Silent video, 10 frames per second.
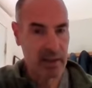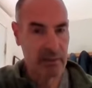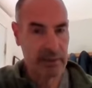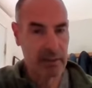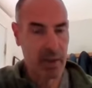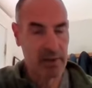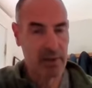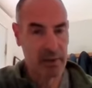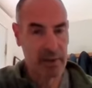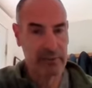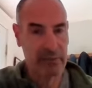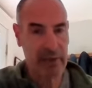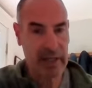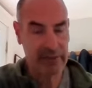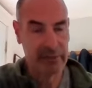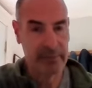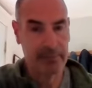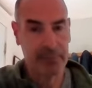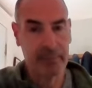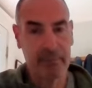Direct mox on liver 5.
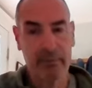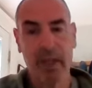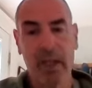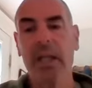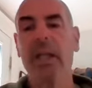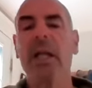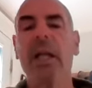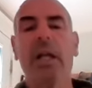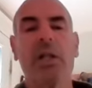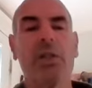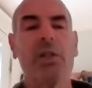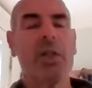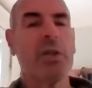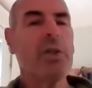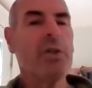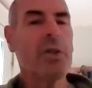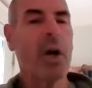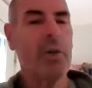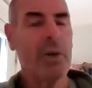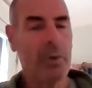Okay? So
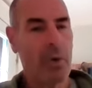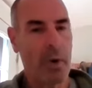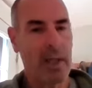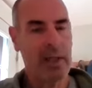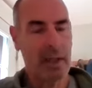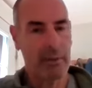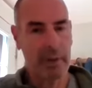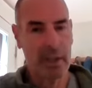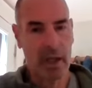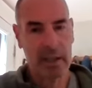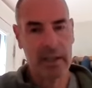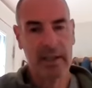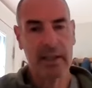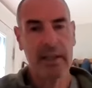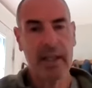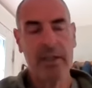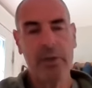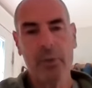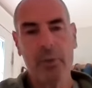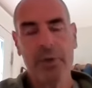you're going there regardless, and then
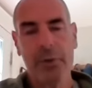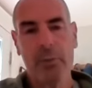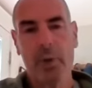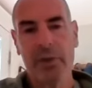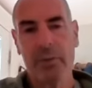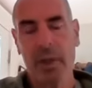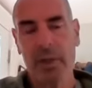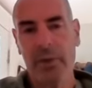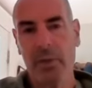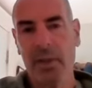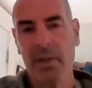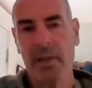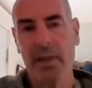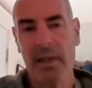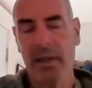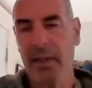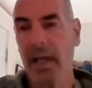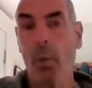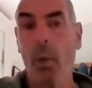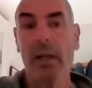what you want to do is
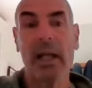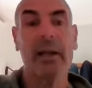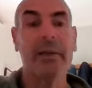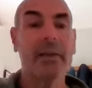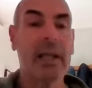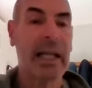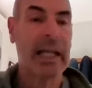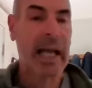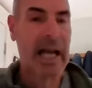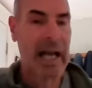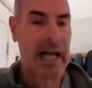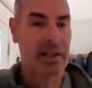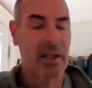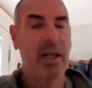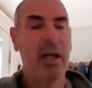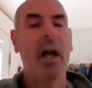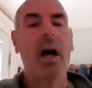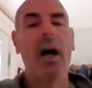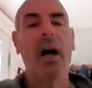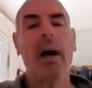think, what else can I add?
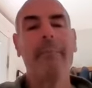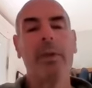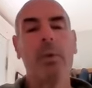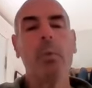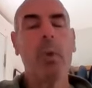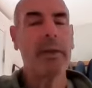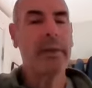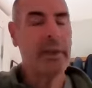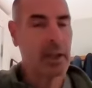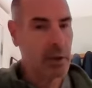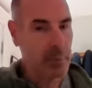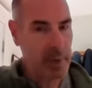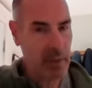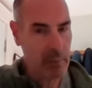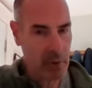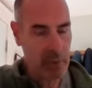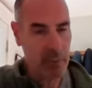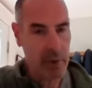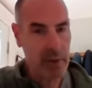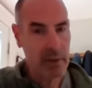One thing could be immune
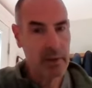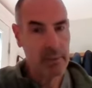point.